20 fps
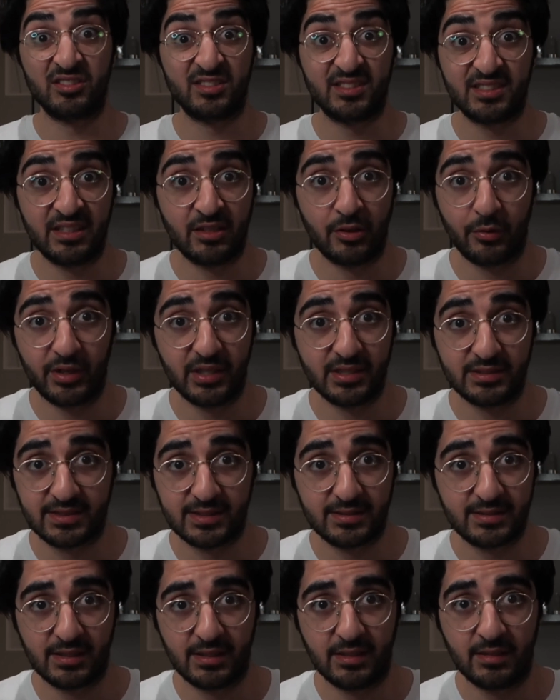just didn't know it
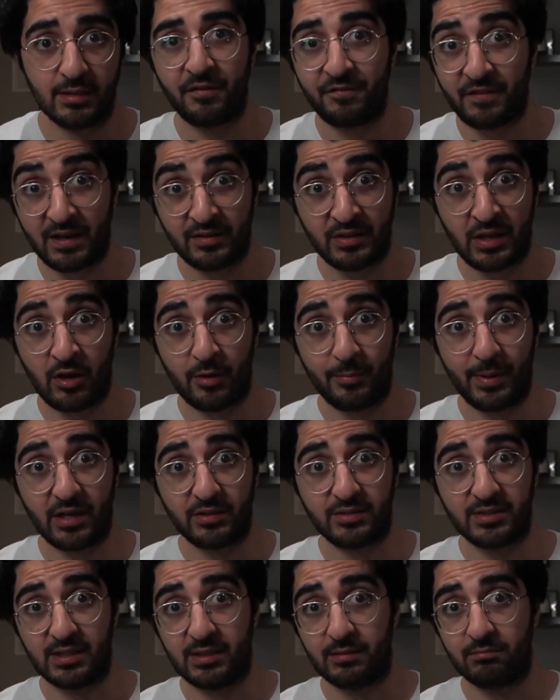existed. I found out
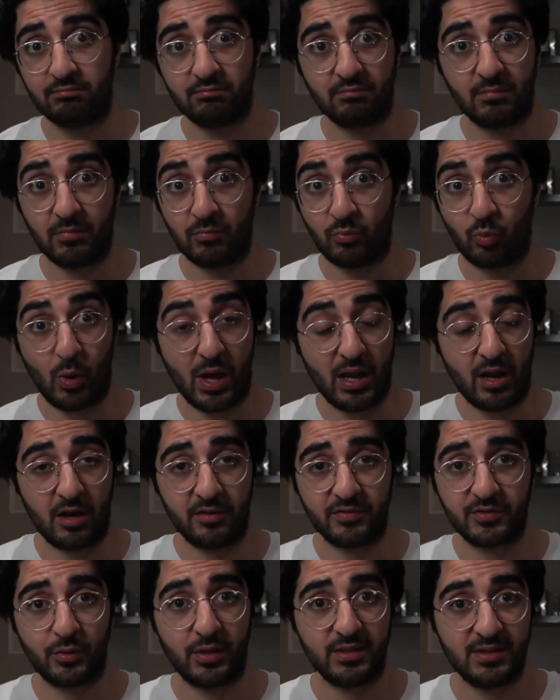about it well
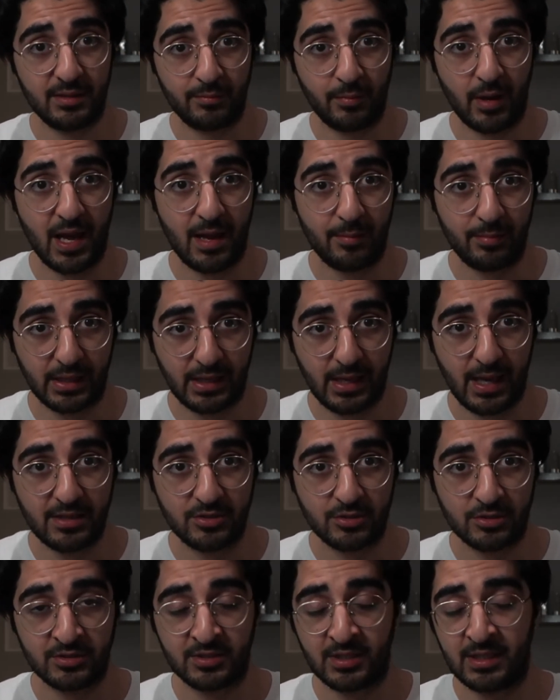after I did my
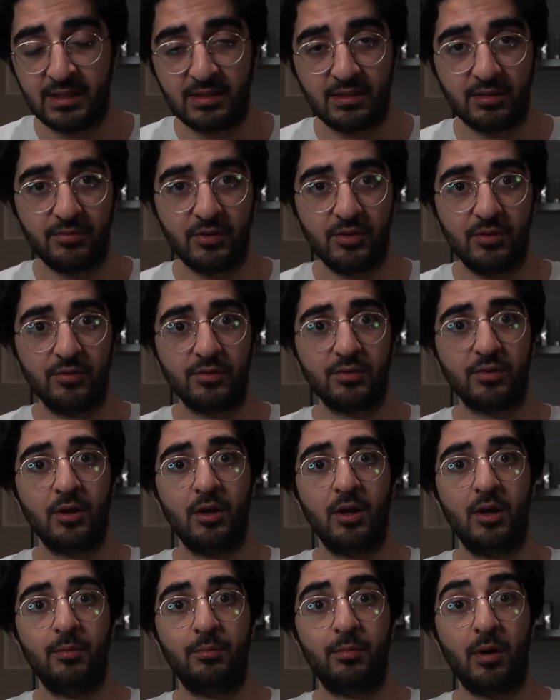applications and interviews,
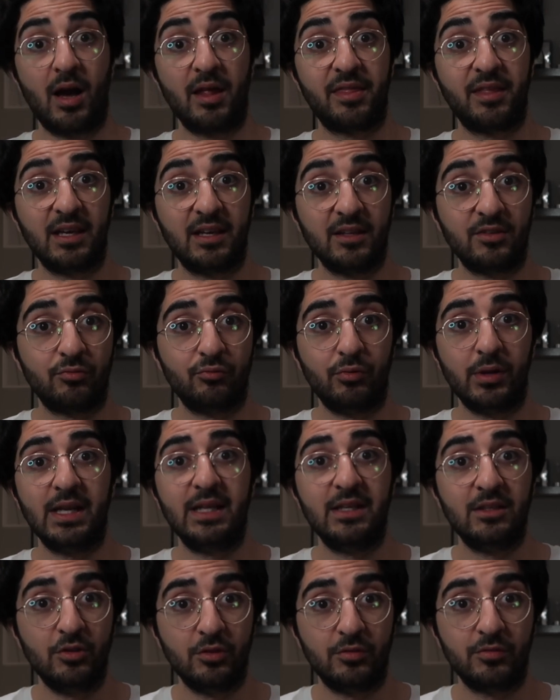but I think it's
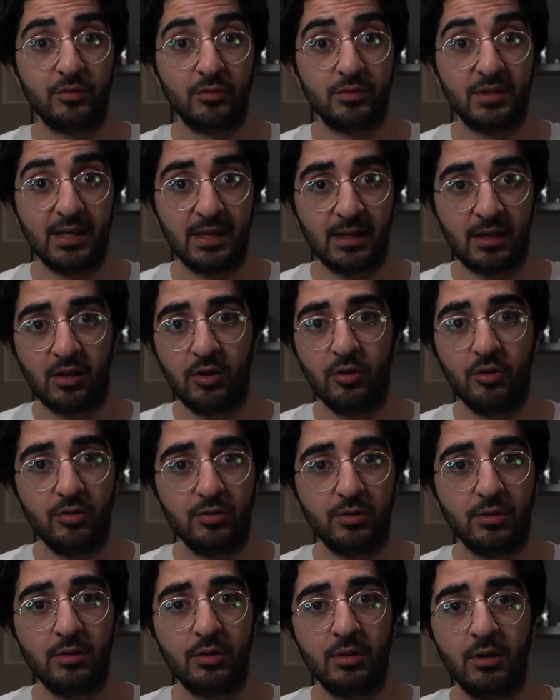really useful to
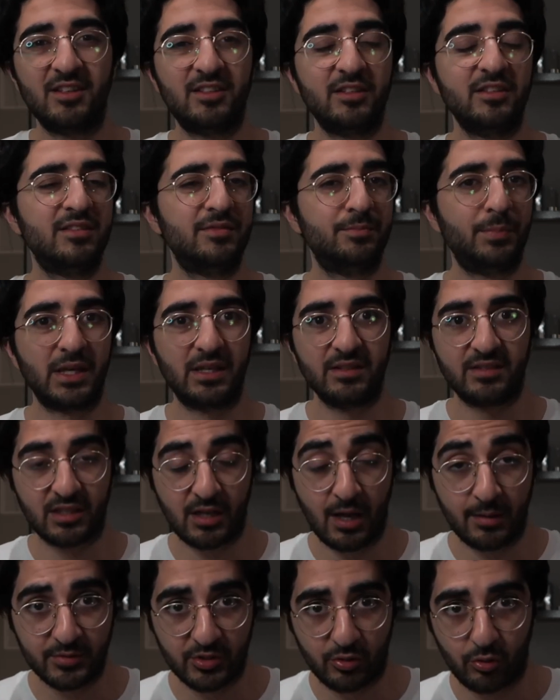include. This is because it
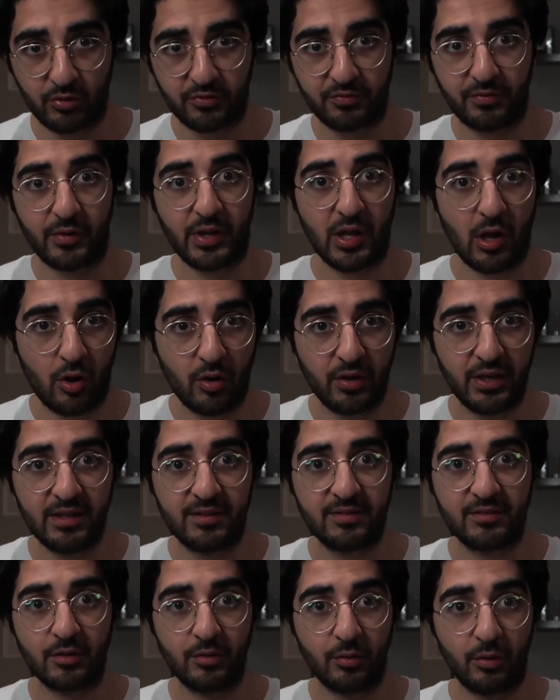comes across very
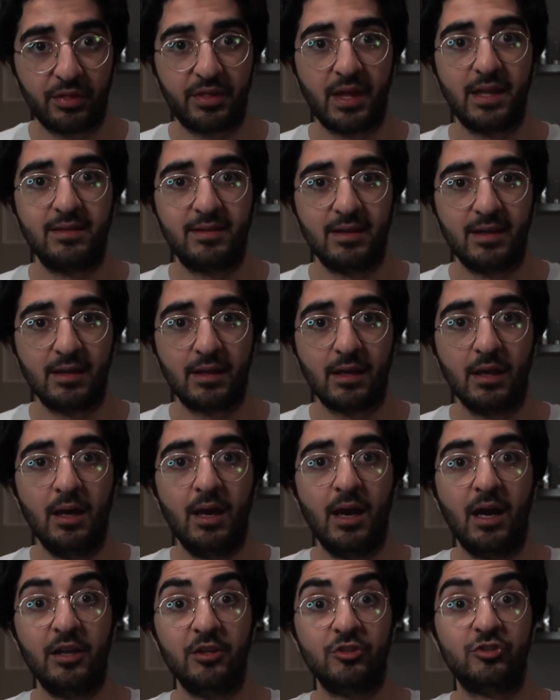honest and authentic,
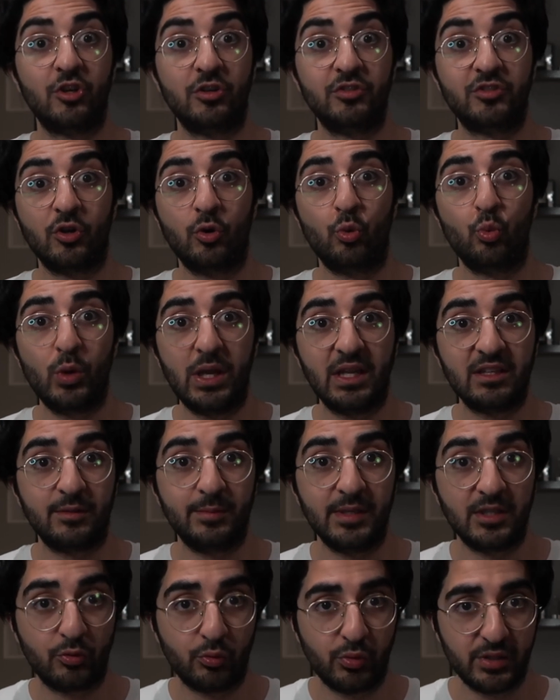and it shows you're willing to
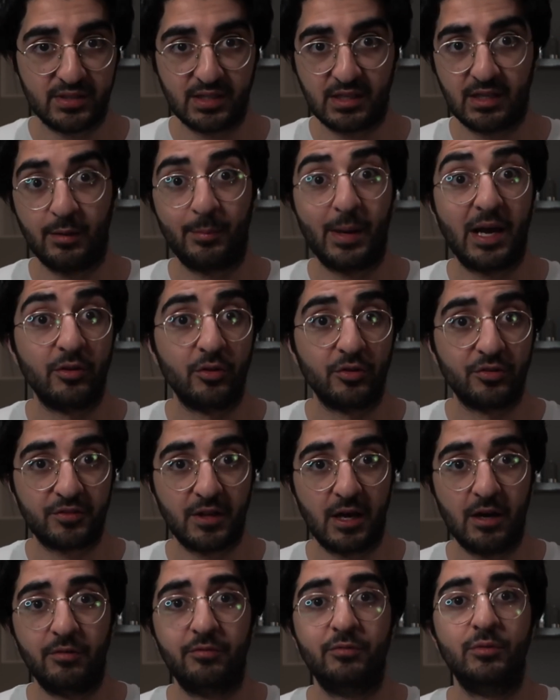be critical about
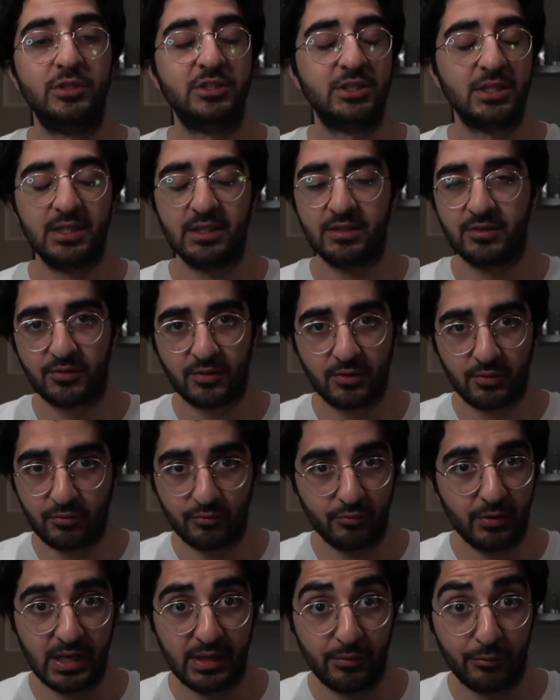yourself, which is
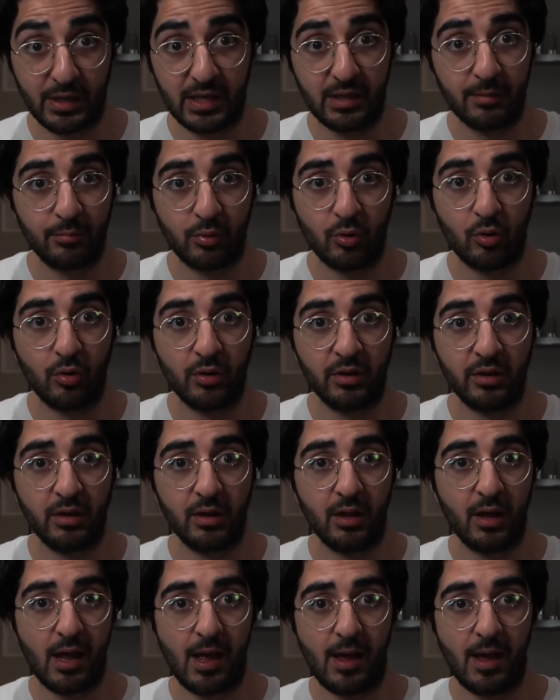really, really important